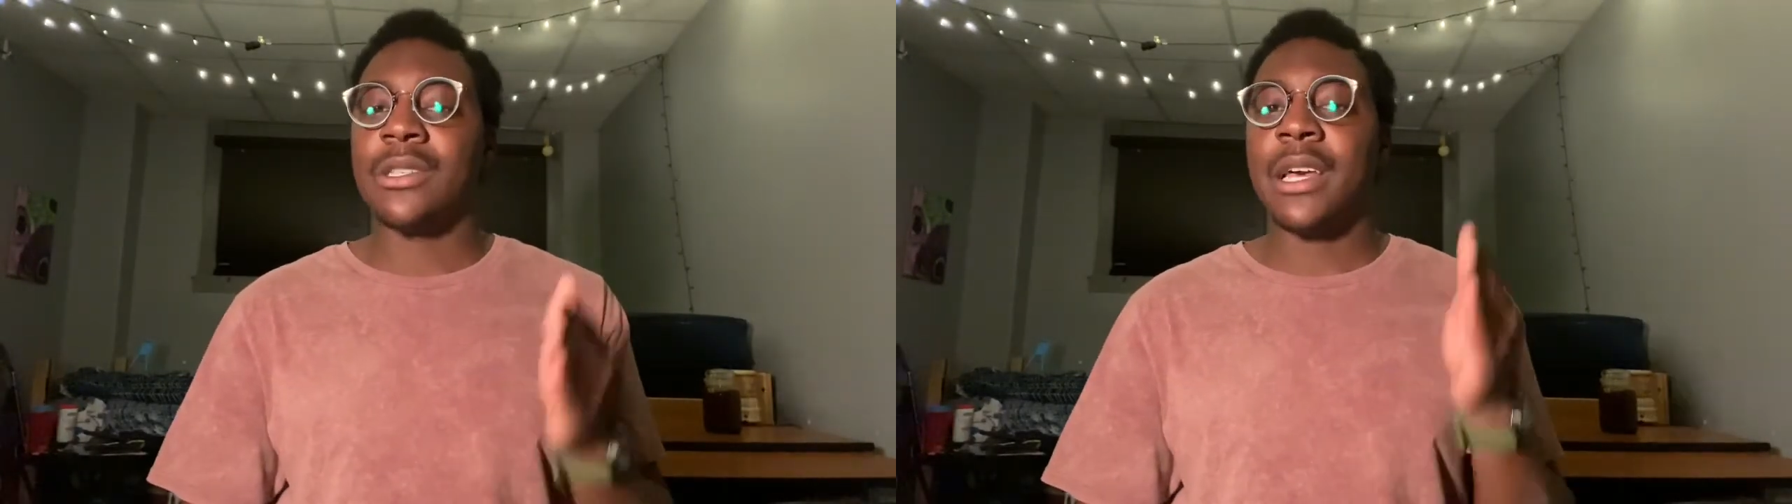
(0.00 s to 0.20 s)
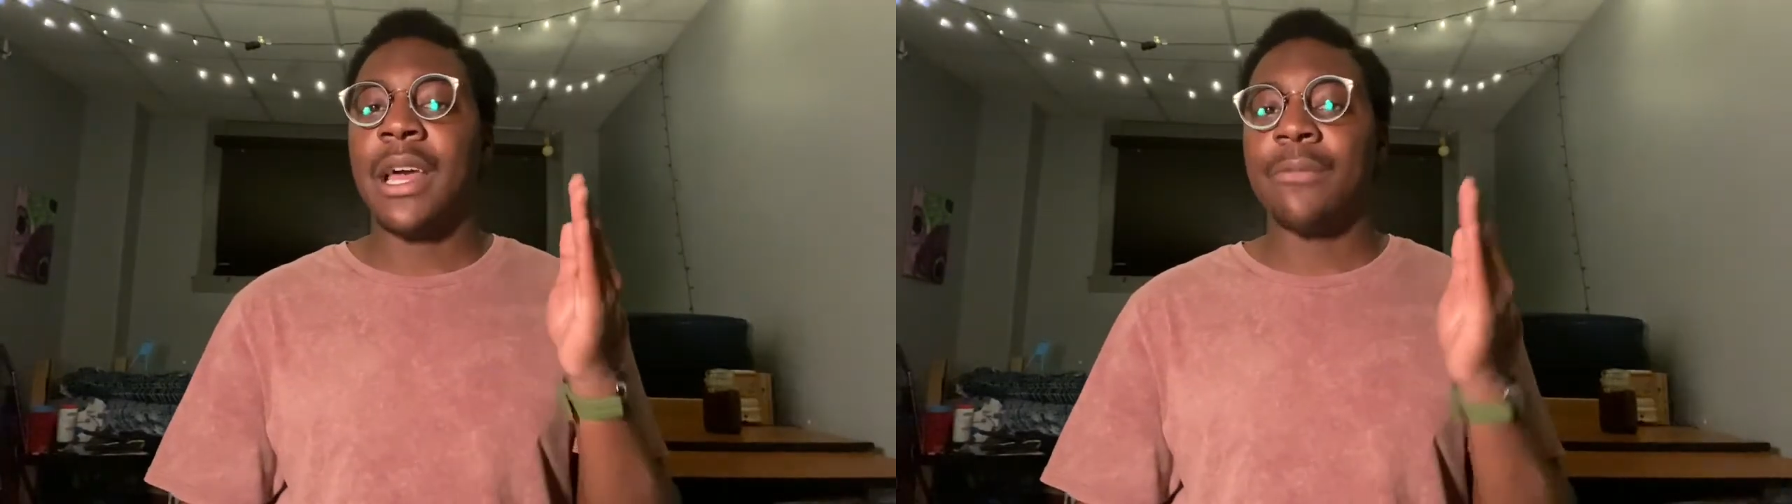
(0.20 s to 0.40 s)

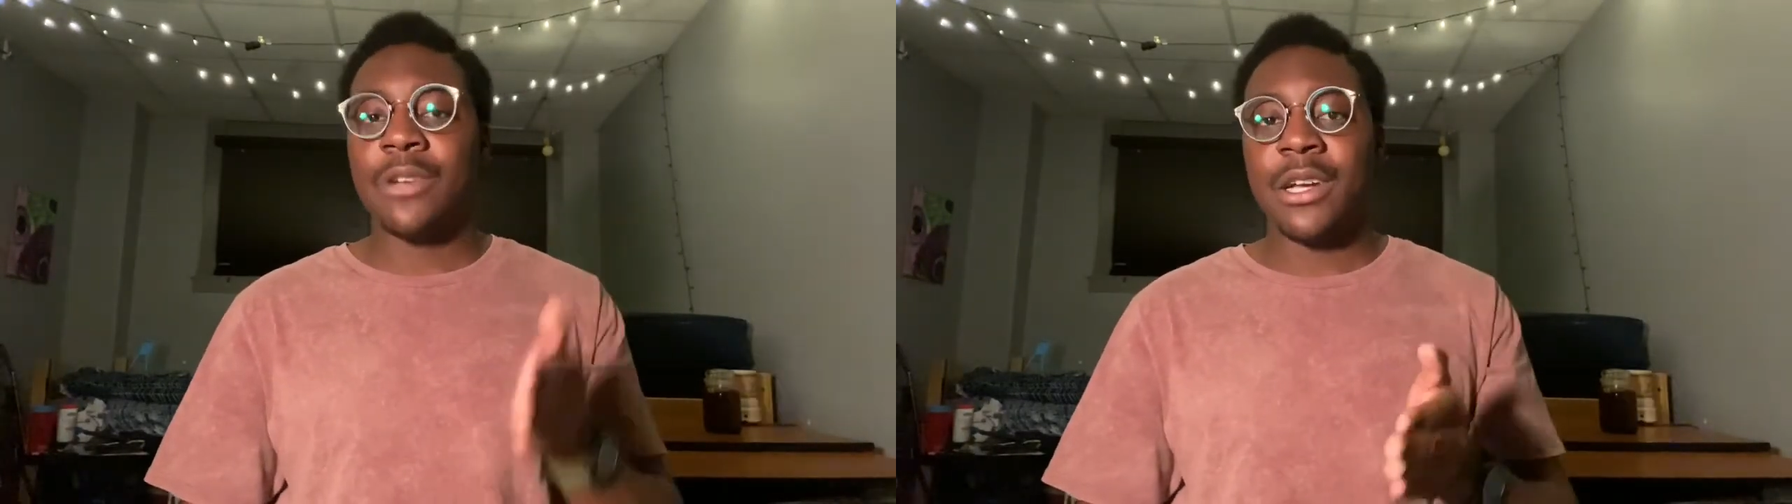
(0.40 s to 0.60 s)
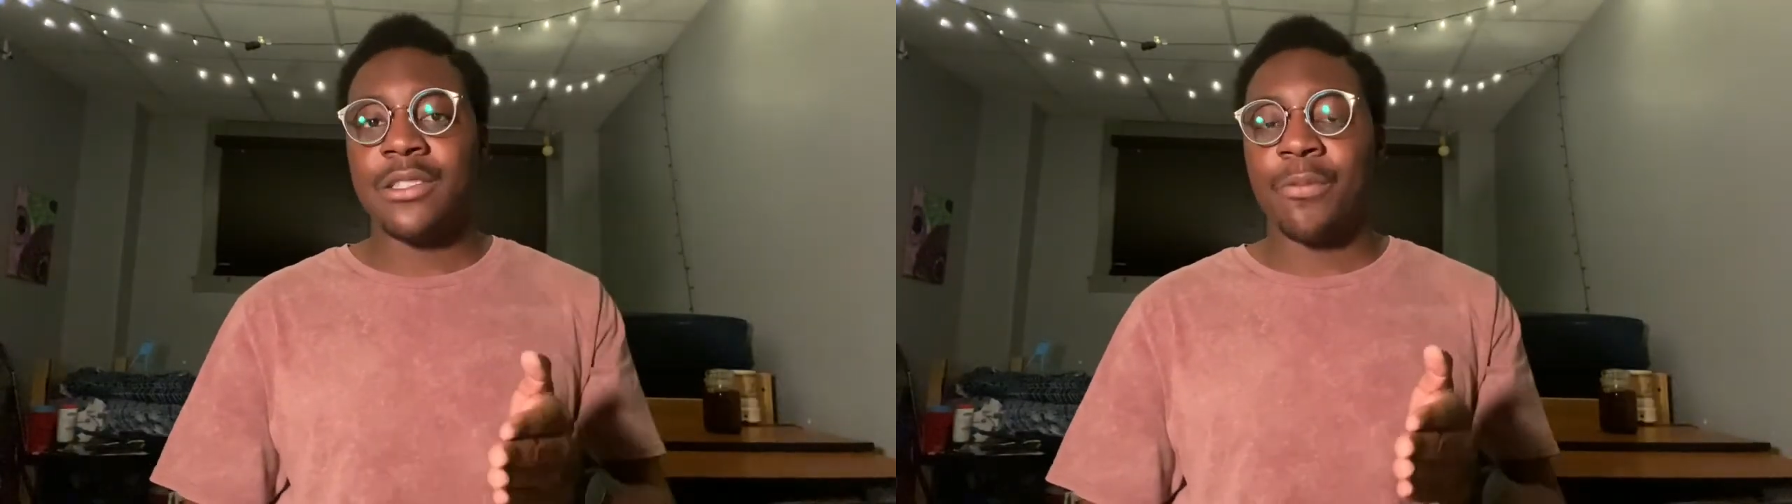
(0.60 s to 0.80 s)
and I'm
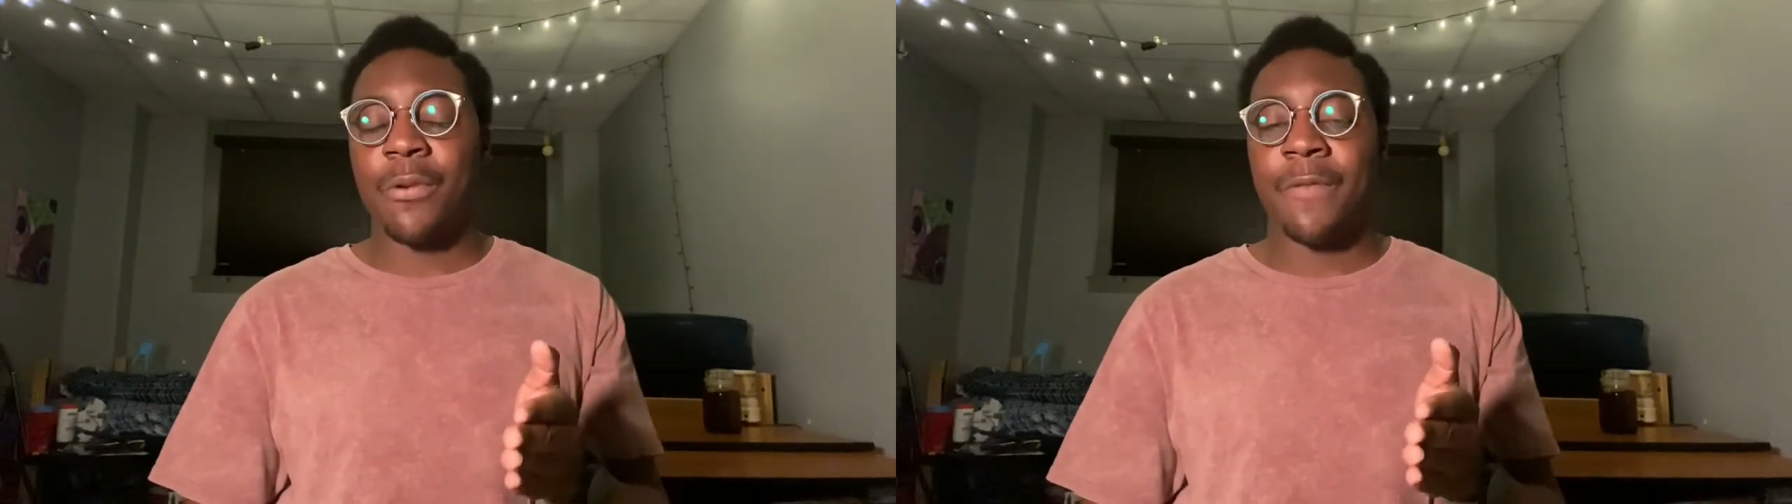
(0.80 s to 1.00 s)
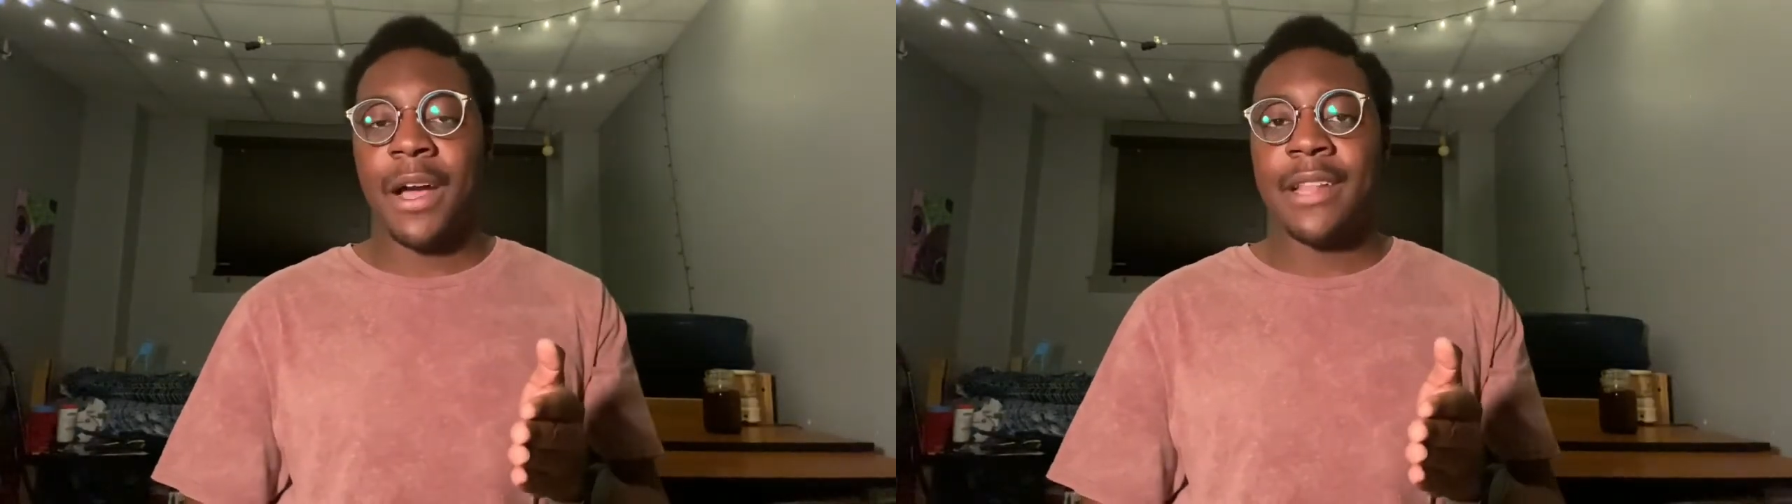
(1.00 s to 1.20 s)
trying to
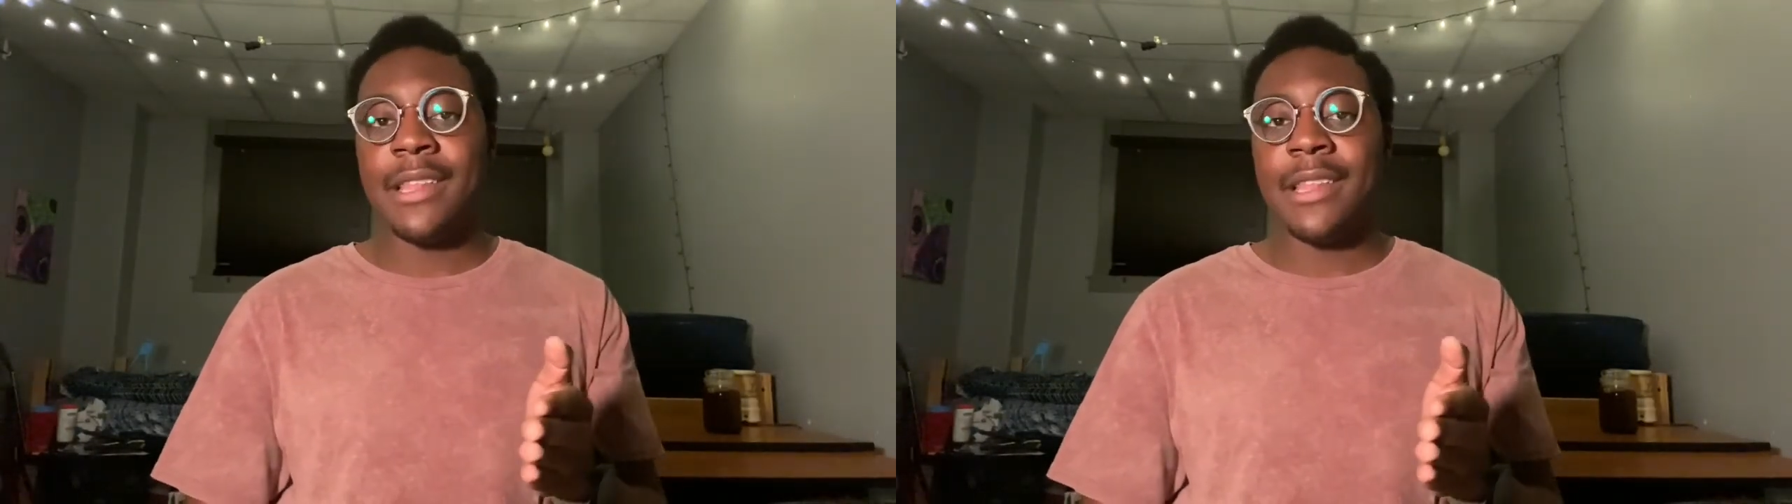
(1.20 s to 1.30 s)
provide